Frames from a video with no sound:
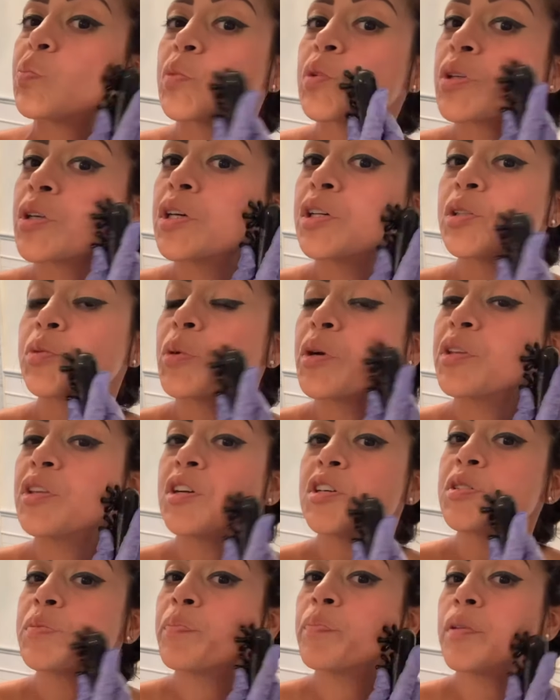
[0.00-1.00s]
Because where
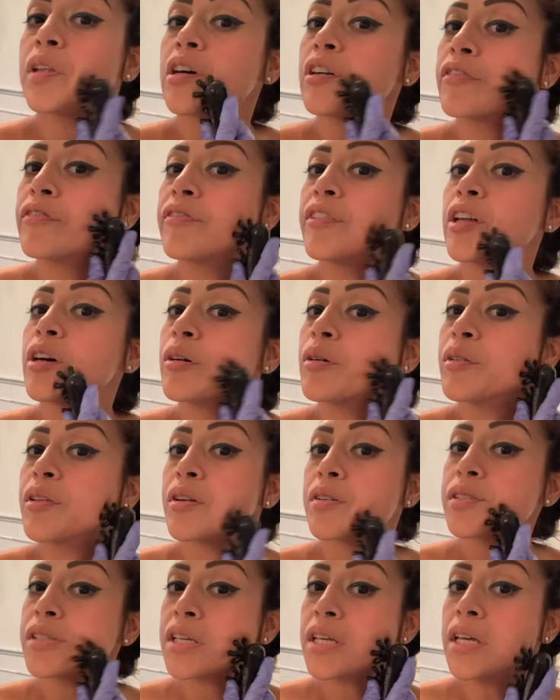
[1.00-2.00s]
there's blood flow,
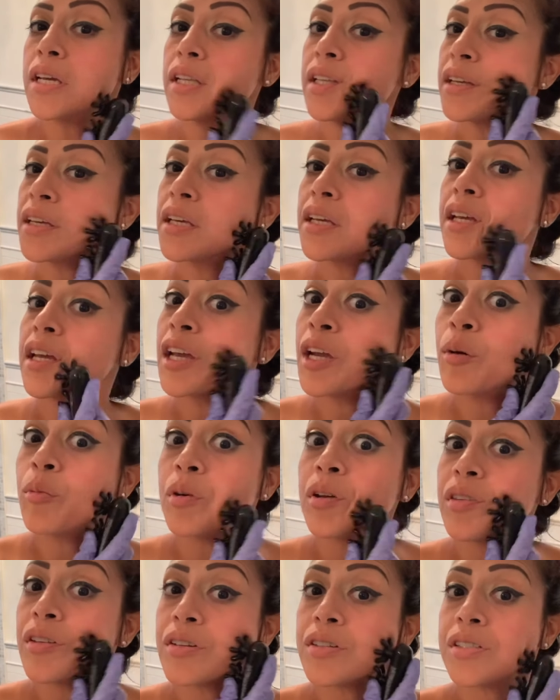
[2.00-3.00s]
there's healing. And
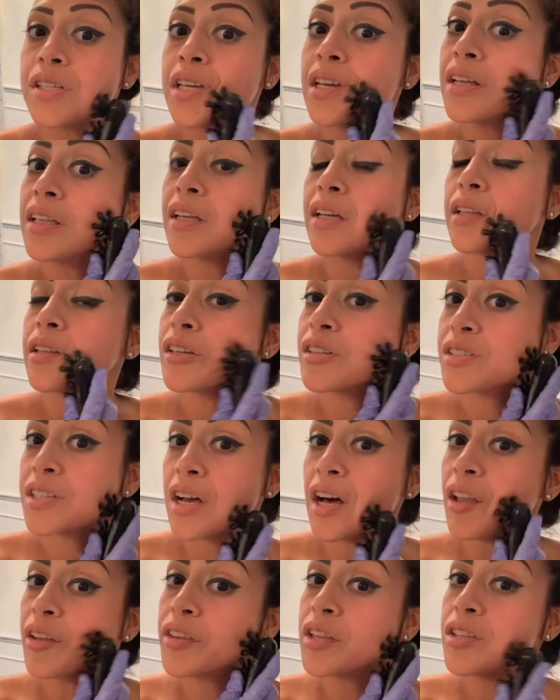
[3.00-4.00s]
when there's healing, there's
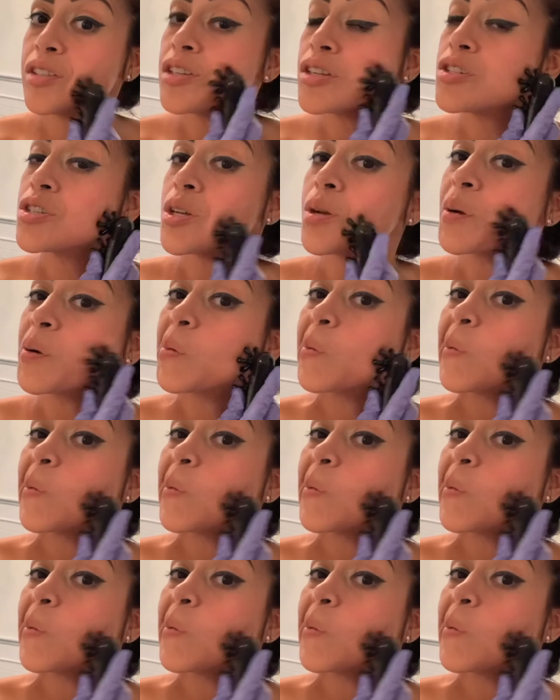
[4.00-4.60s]
healthy tissue.